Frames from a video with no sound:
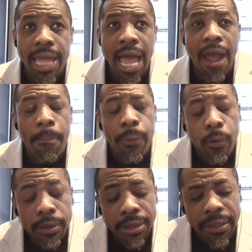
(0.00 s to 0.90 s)
have
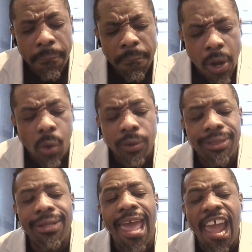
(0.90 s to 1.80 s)
put the
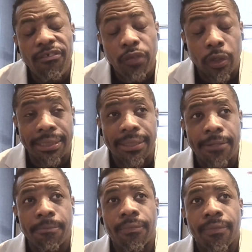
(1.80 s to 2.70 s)
most effort
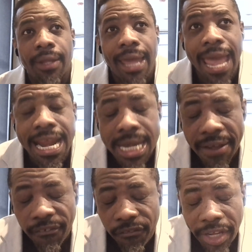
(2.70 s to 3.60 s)
in
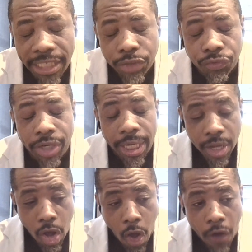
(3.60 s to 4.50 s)
the victory
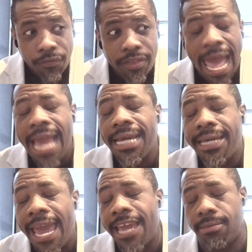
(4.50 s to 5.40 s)
of that
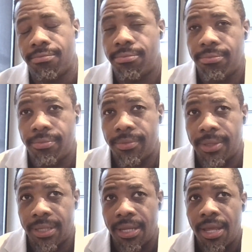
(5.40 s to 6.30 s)
game,
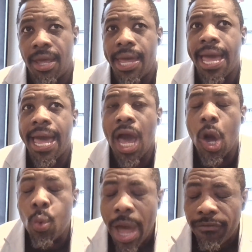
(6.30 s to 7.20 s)

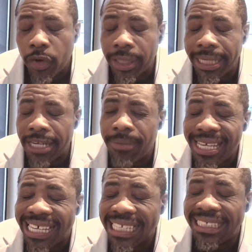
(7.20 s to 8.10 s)
however, can
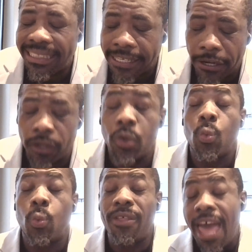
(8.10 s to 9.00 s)
be considered
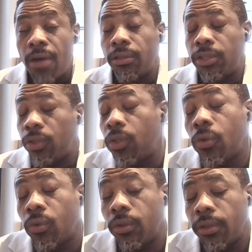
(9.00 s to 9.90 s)
without
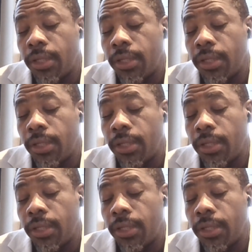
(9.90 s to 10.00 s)
you